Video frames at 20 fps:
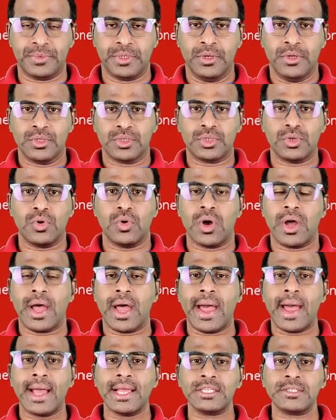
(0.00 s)
So
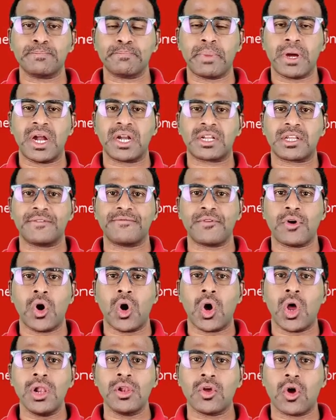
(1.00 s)
as part of
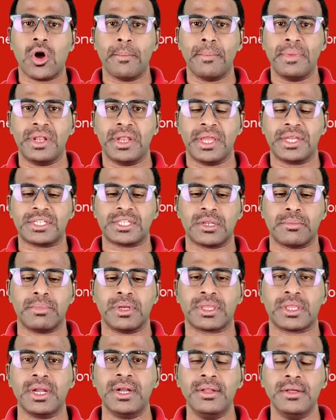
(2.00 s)
all combination
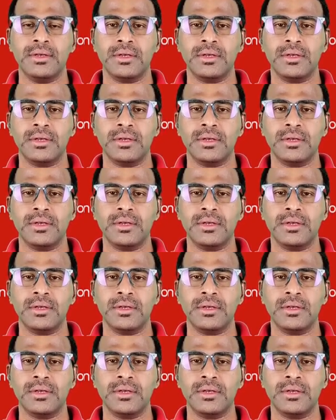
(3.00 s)
method,